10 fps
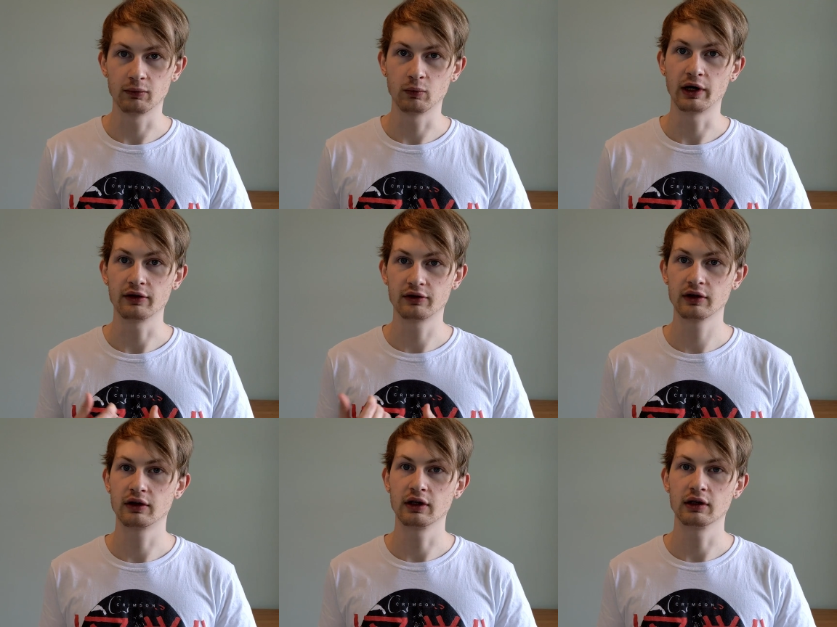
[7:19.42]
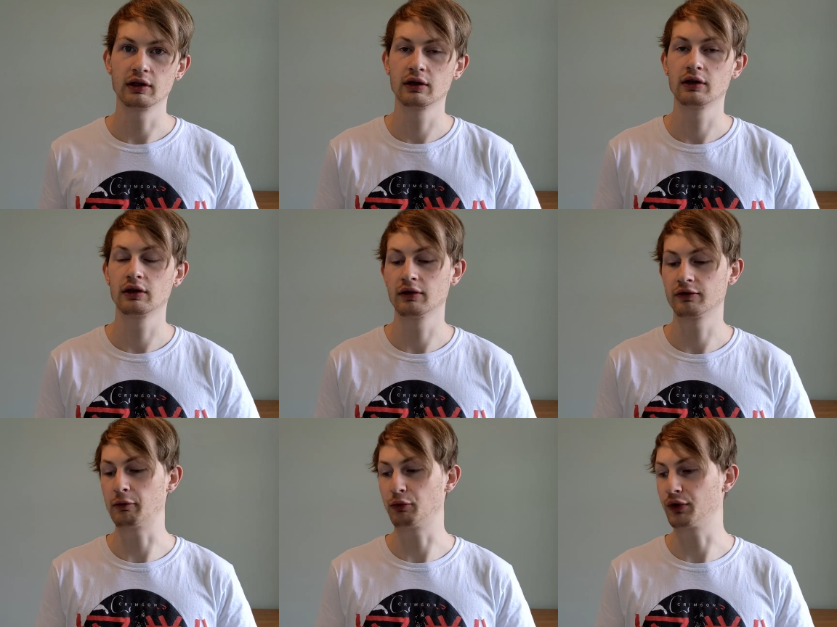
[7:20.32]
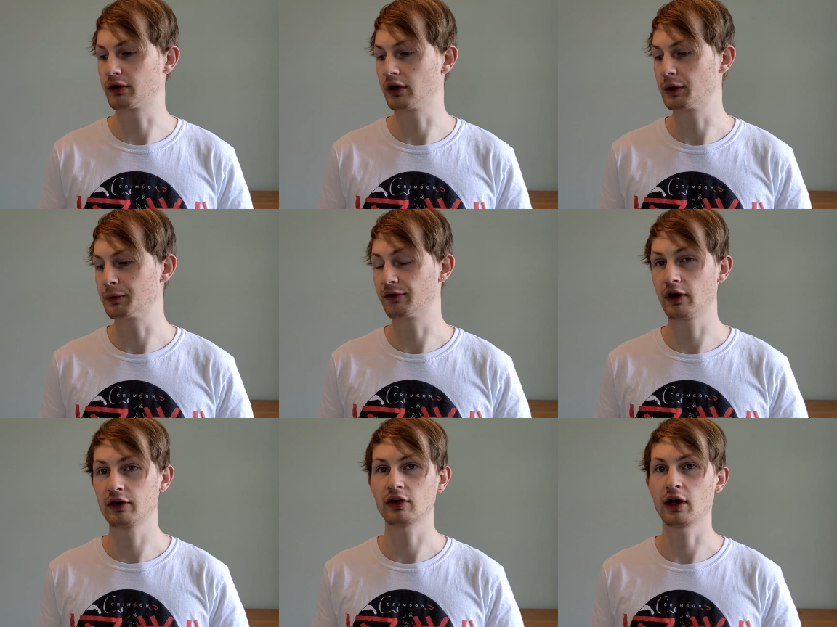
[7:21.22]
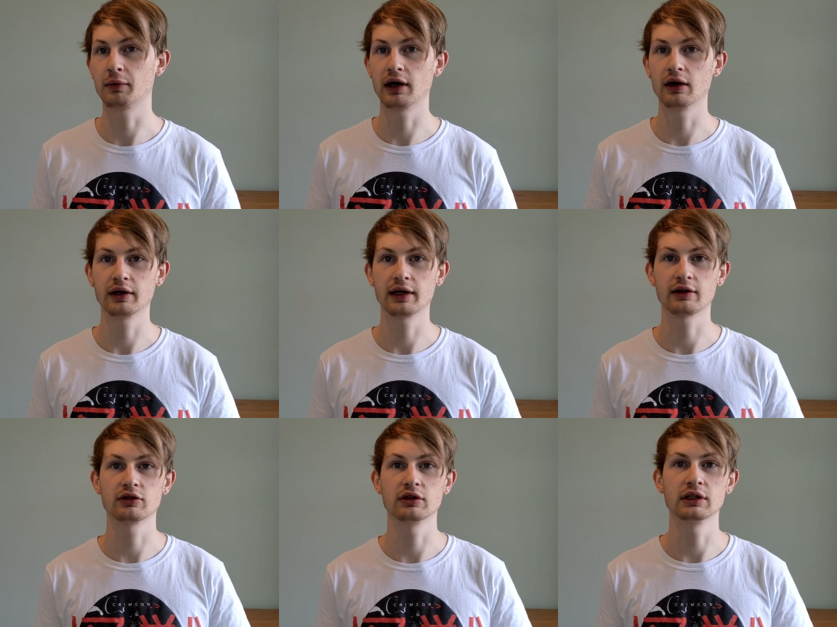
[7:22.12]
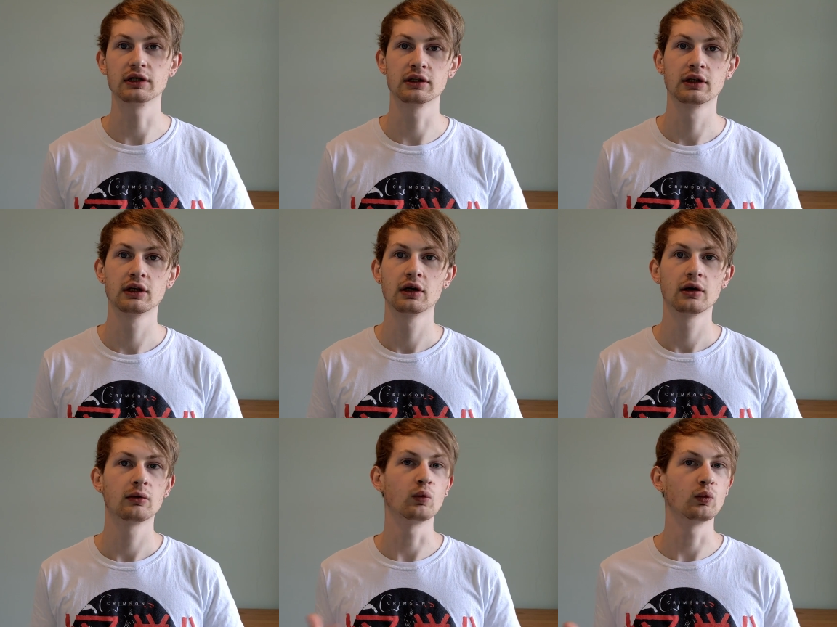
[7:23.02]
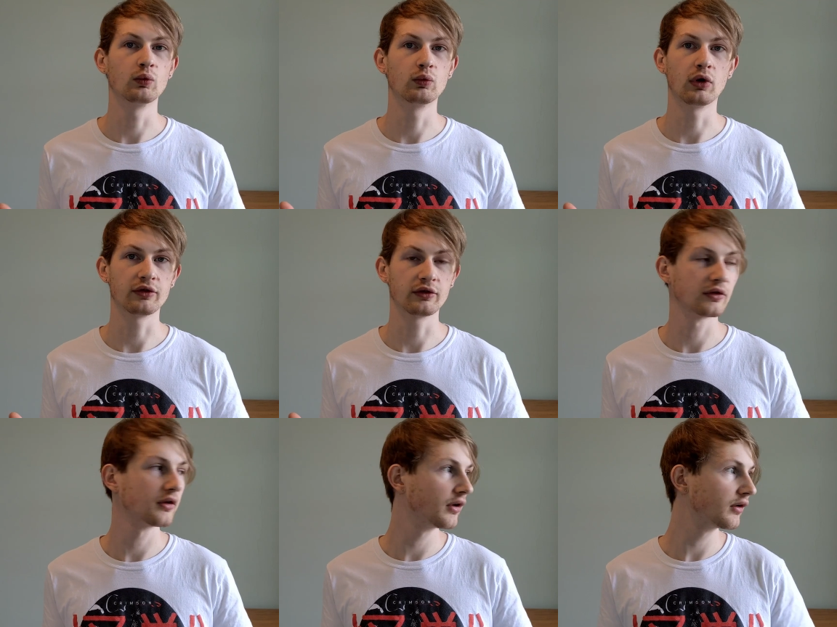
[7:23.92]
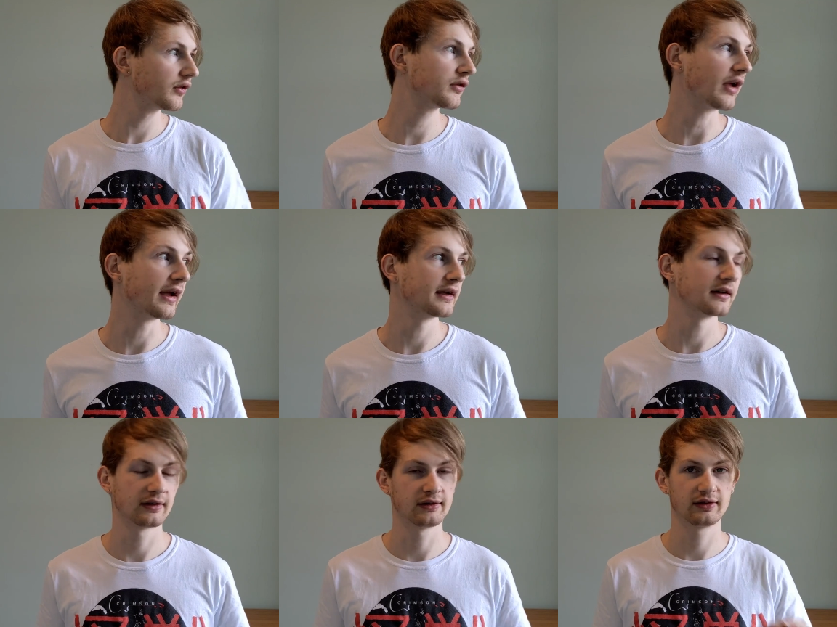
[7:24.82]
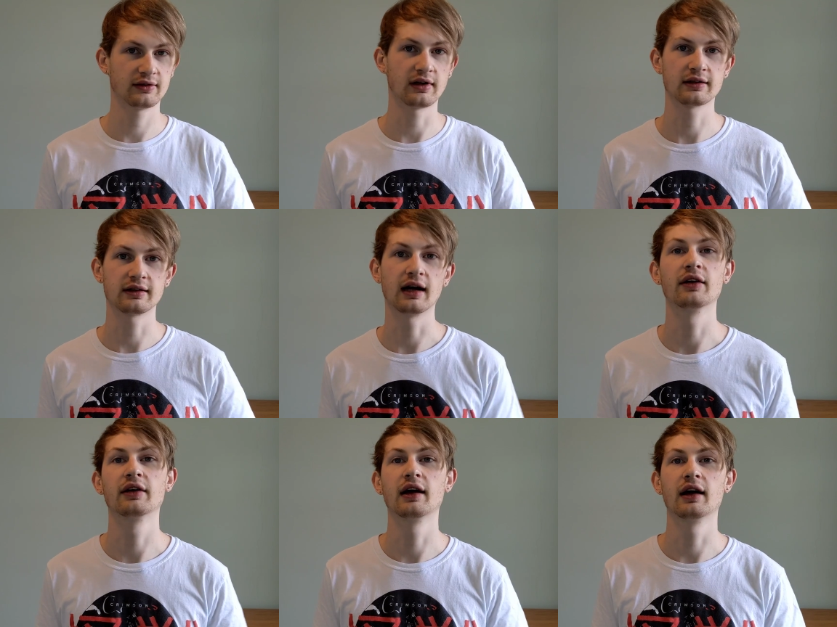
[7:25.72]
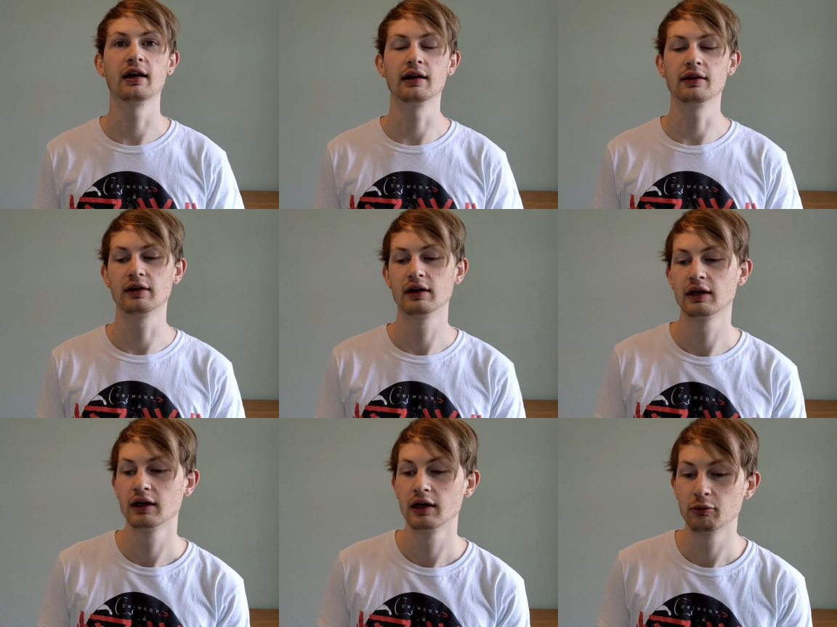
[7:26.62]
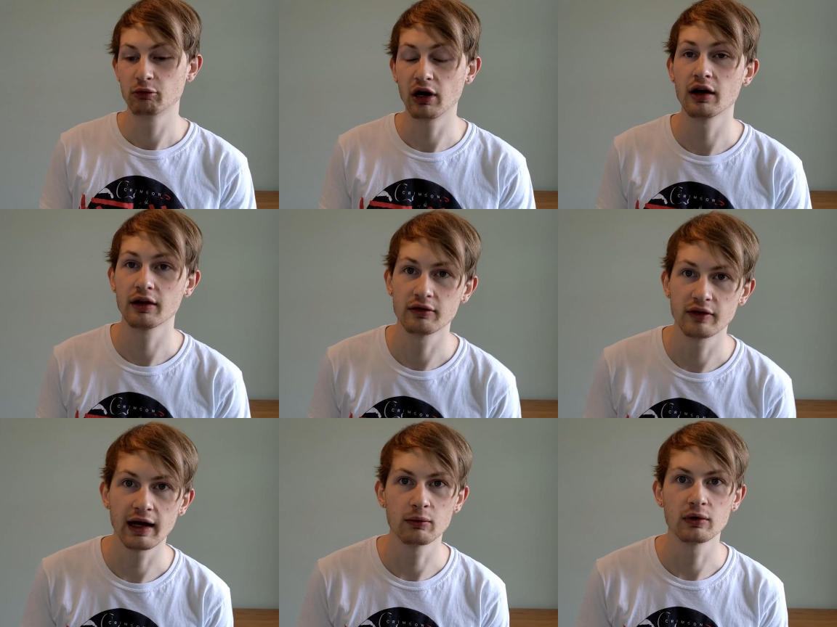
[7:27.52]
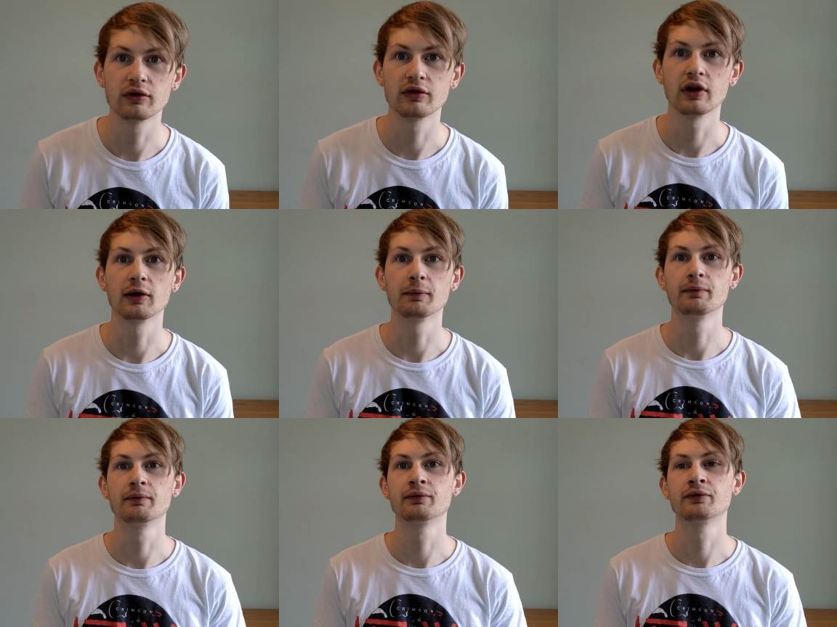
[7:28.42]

when I did the fretboard glue up the first time around, it actually wasn't staying stuck down, and part of that was um,